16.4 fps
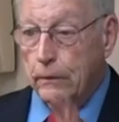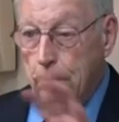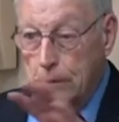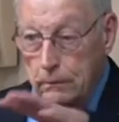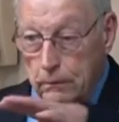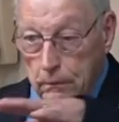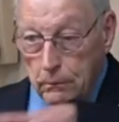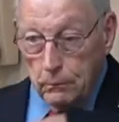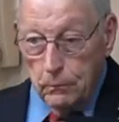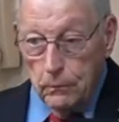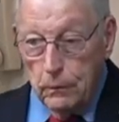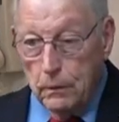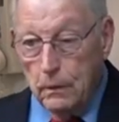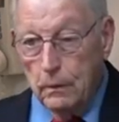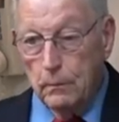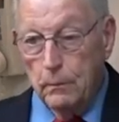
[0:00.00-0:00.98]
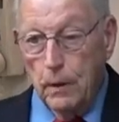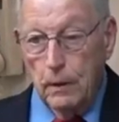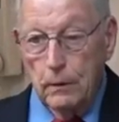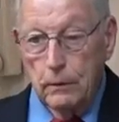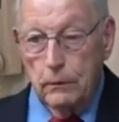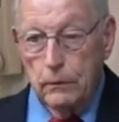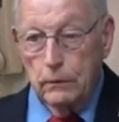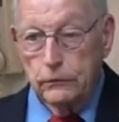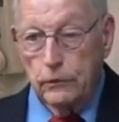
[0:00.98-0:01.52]
the, the,
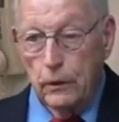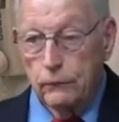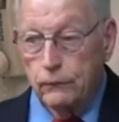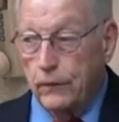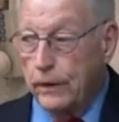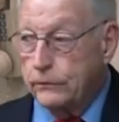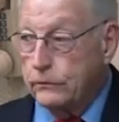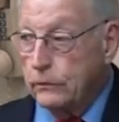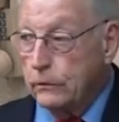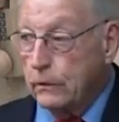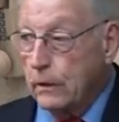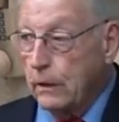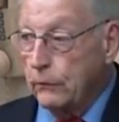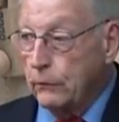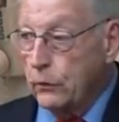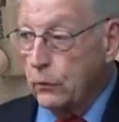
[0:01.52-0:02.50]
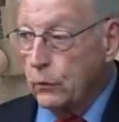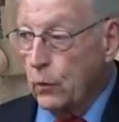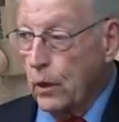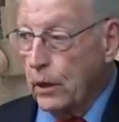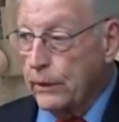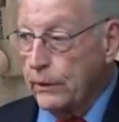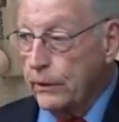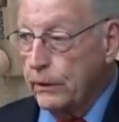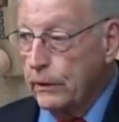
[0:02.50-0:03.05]
the salt flats are covered with
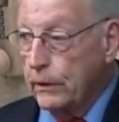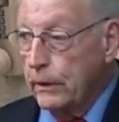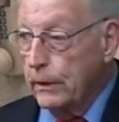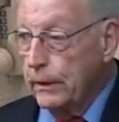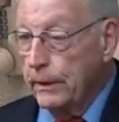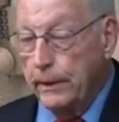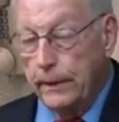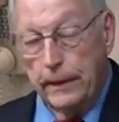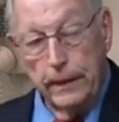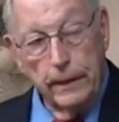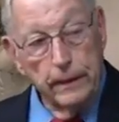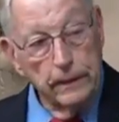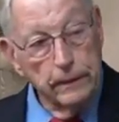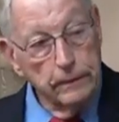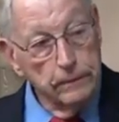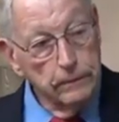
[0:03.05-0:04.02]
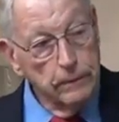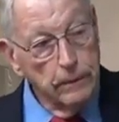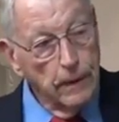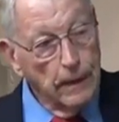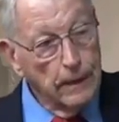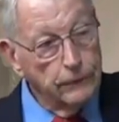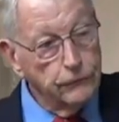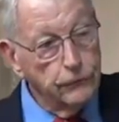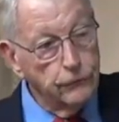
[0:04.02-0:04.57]
water and
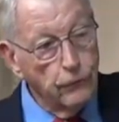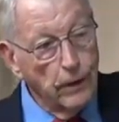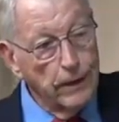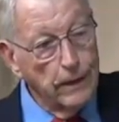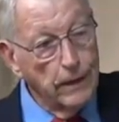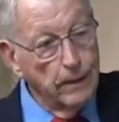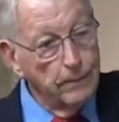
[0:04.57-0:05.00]
that has to dry